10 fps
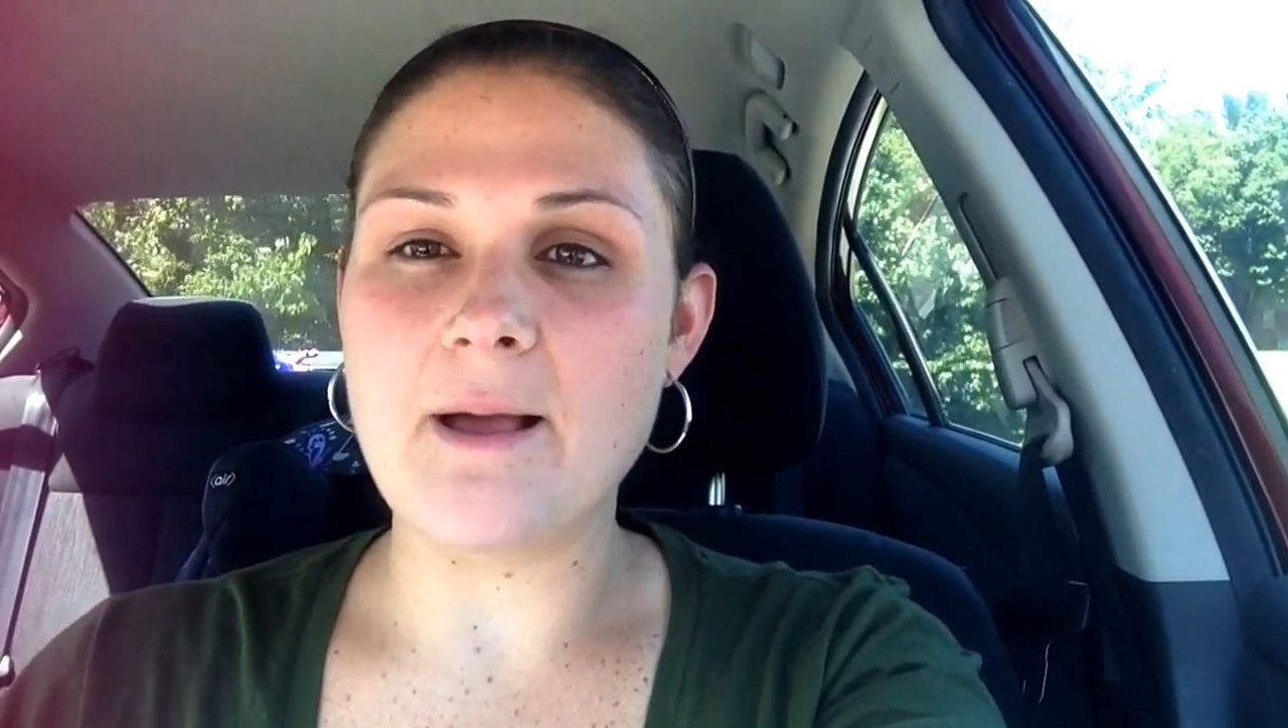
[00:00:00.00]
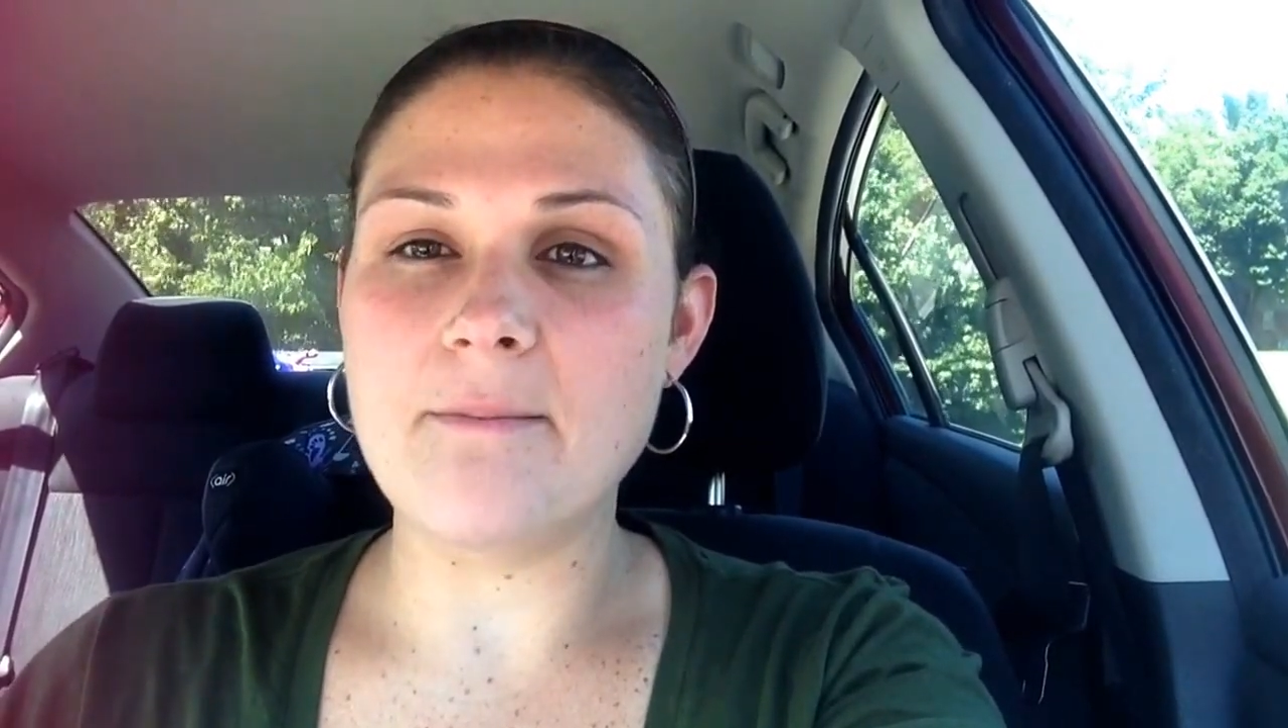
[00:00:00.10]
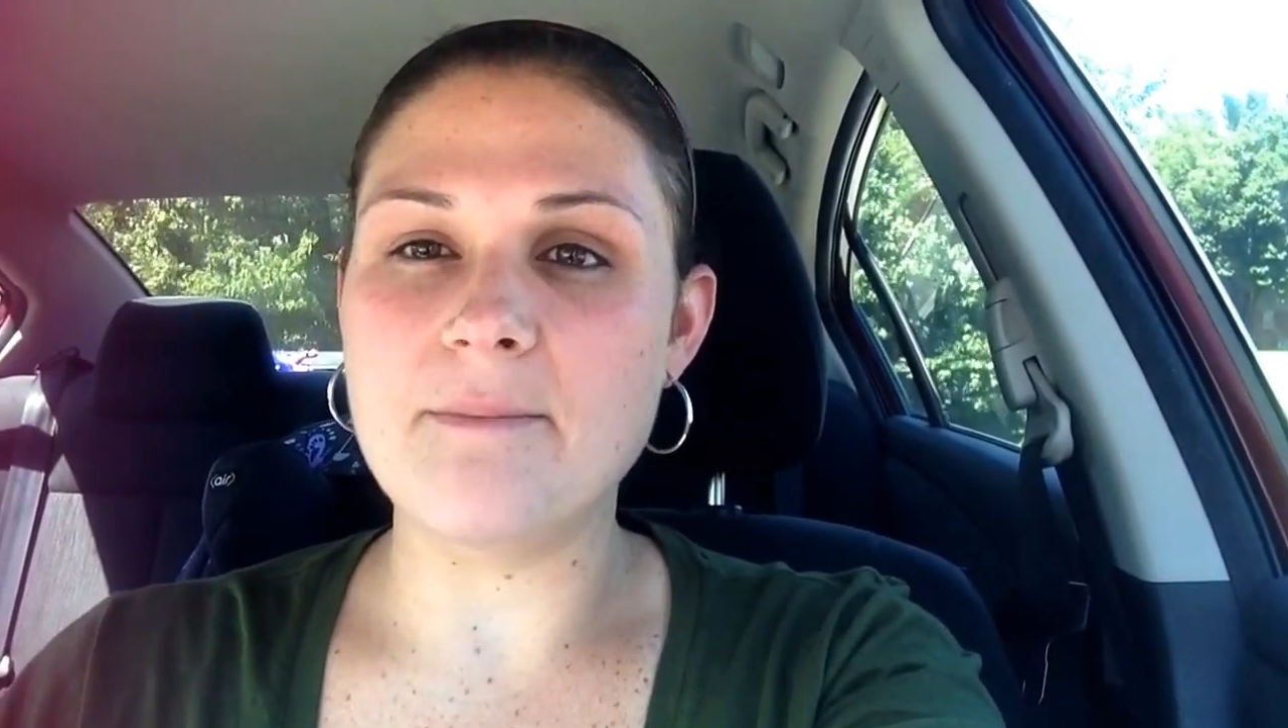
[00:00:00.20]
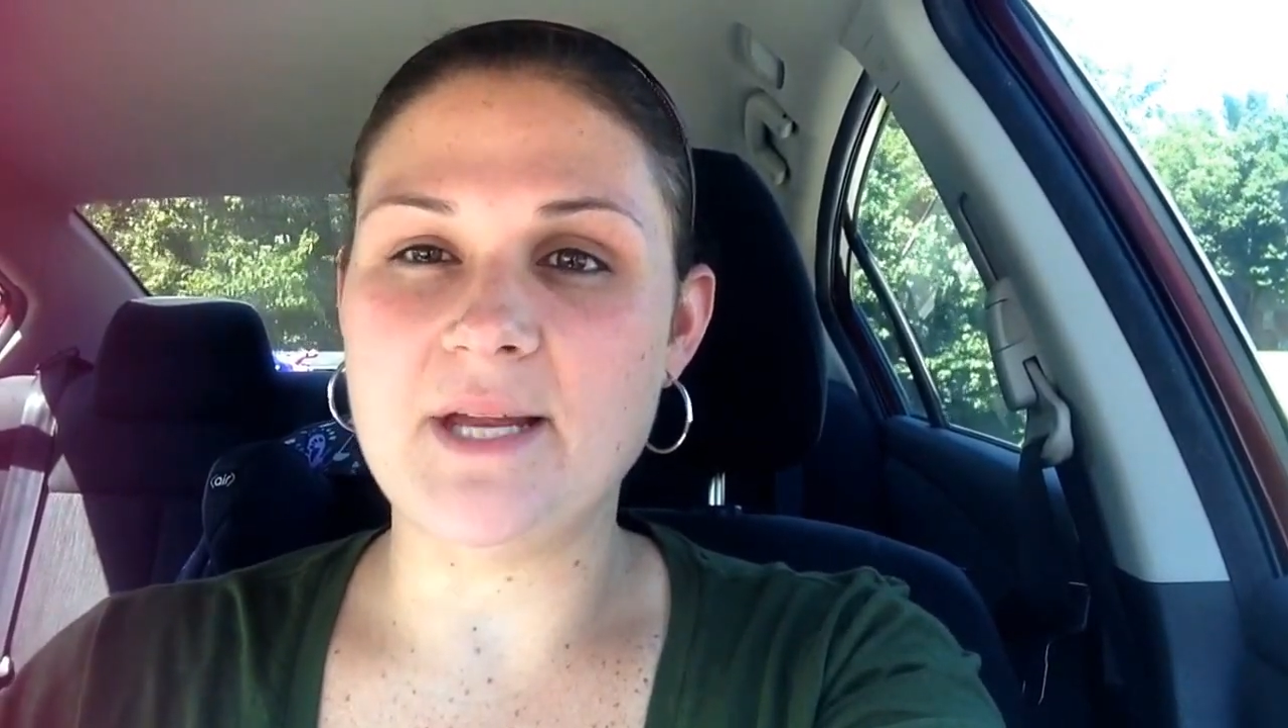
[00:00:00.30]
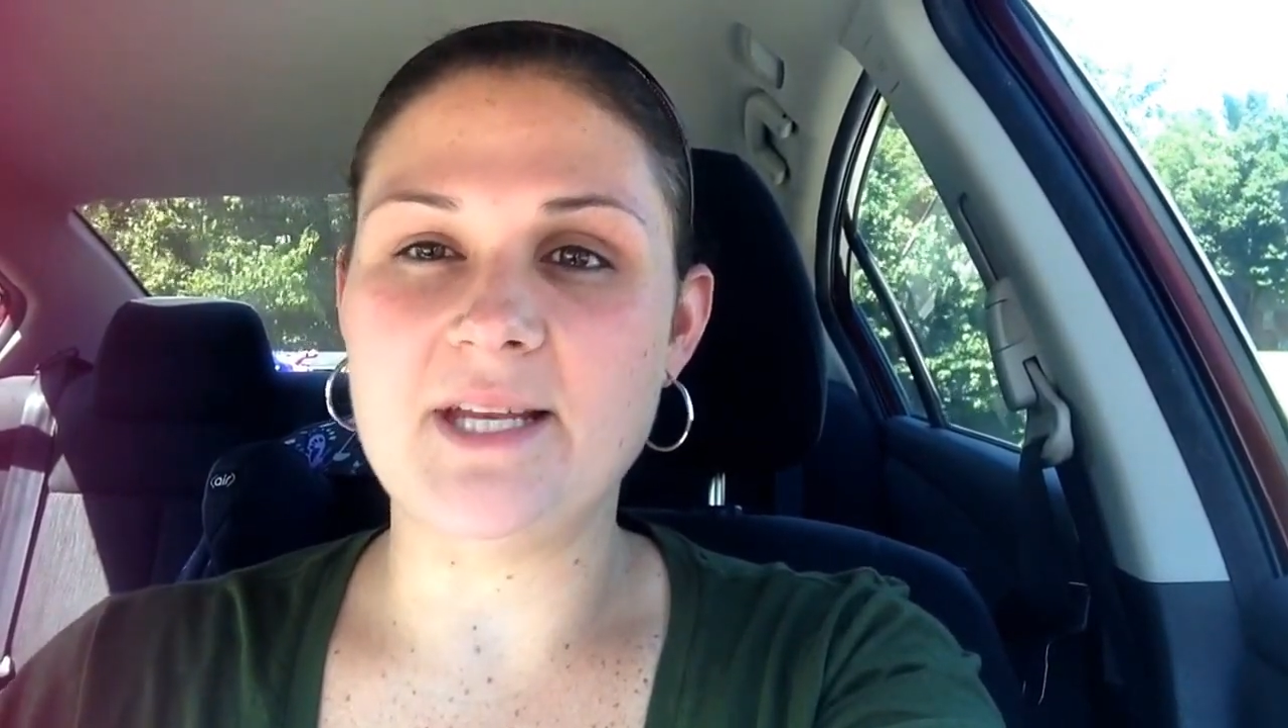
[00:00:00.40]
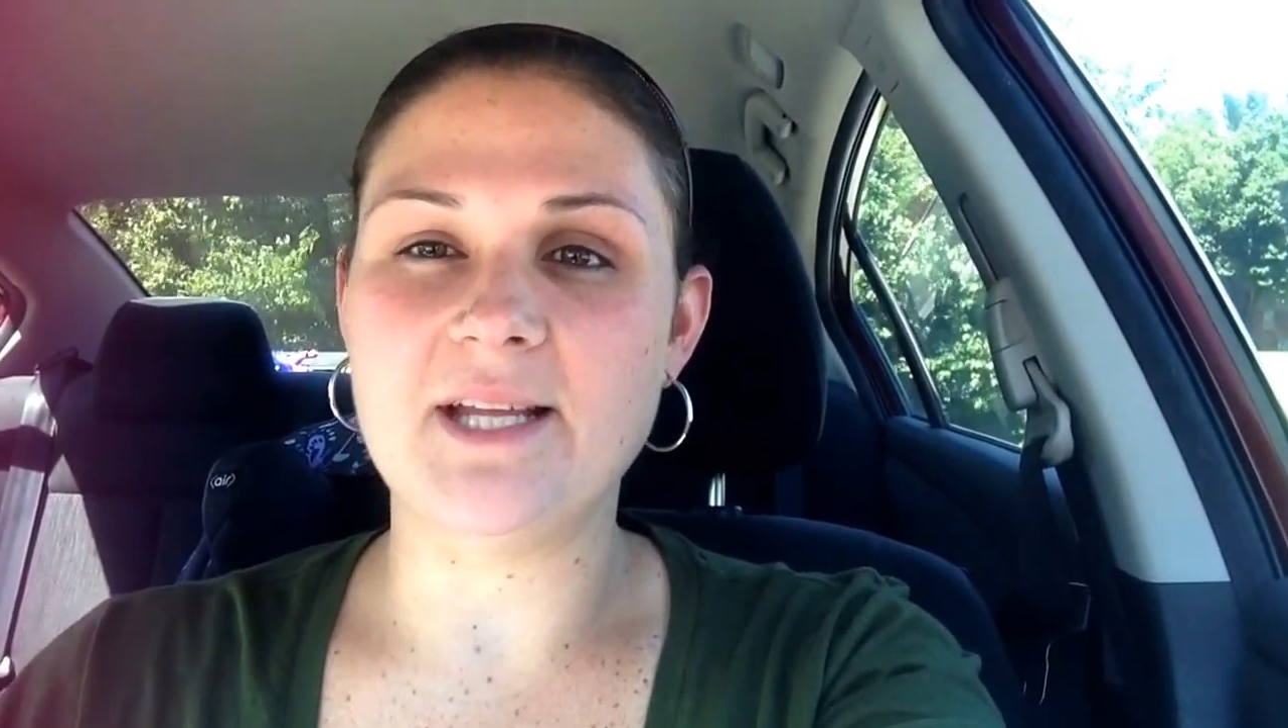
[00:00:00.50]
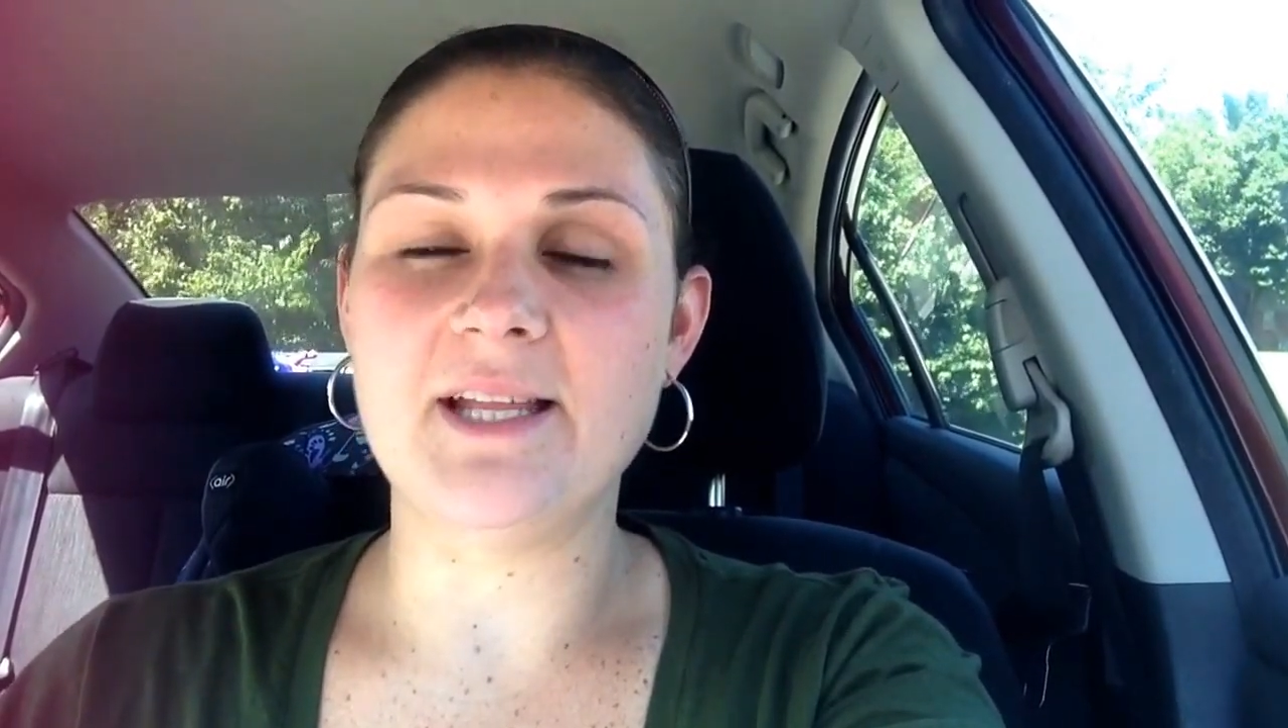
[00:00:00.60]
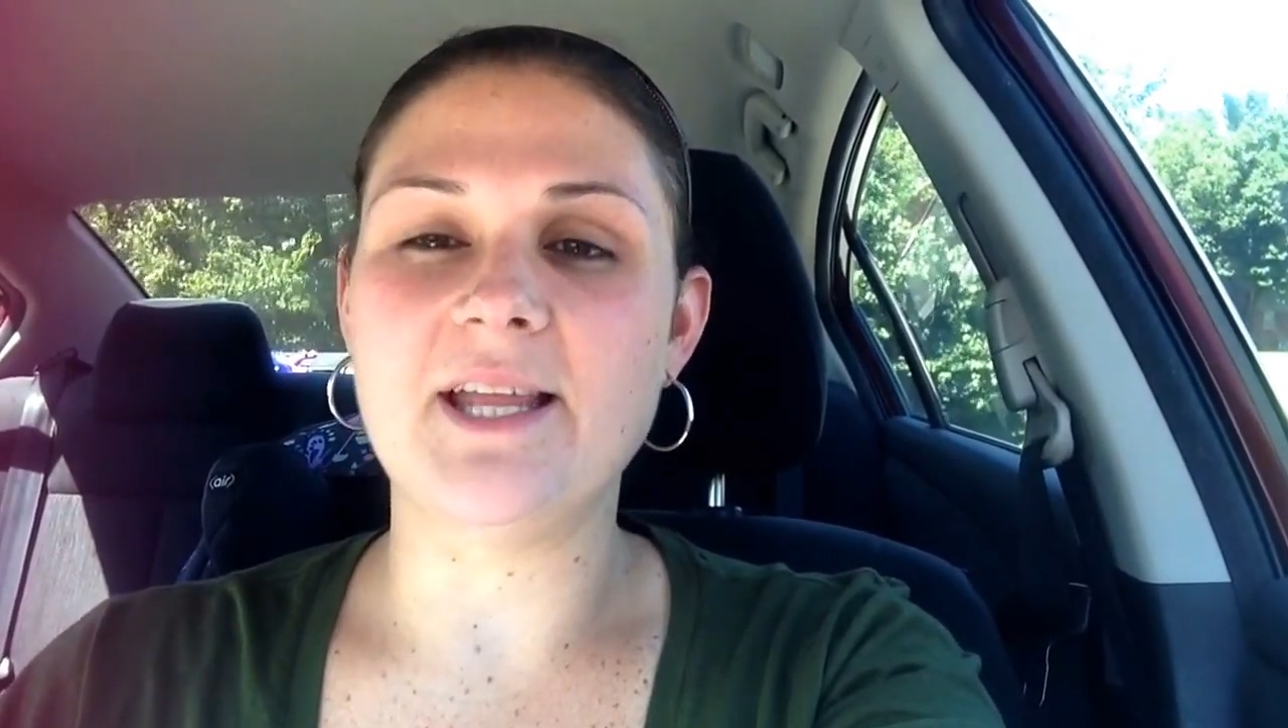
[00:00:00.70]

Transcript: immediately.